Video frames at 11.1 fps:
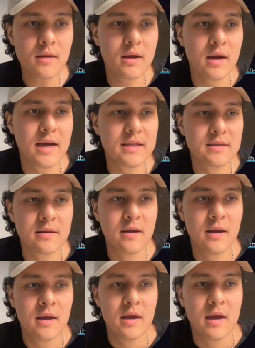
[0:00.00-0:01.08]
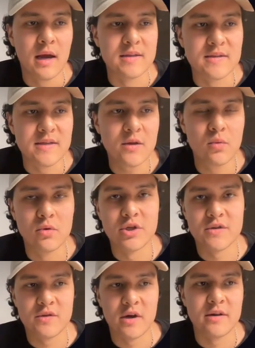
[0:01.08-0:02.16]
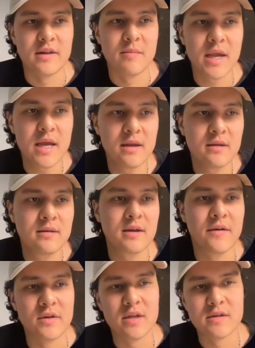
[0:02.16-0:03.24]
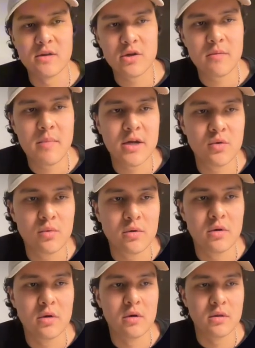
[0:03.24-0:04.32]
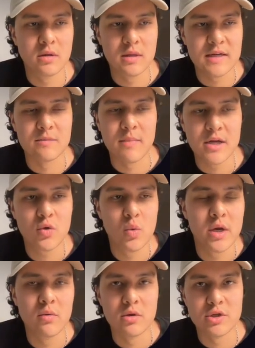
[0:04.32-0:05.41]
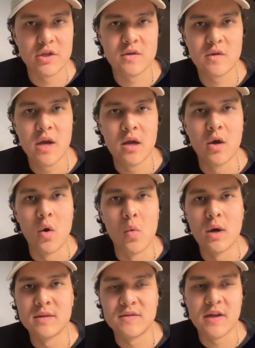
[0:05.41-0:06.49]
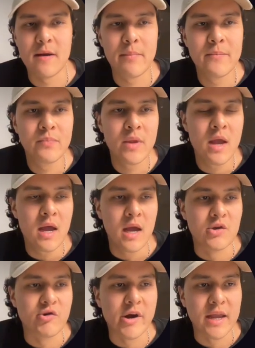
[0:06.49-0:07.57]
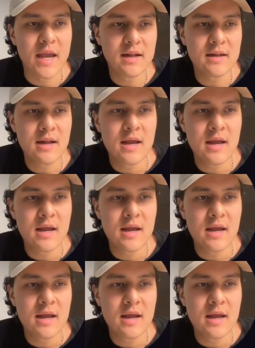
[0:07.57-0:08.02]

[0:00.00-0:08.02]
And as I said, we'll just start at the beginning. If it doesn't match, we will just go one step and try again.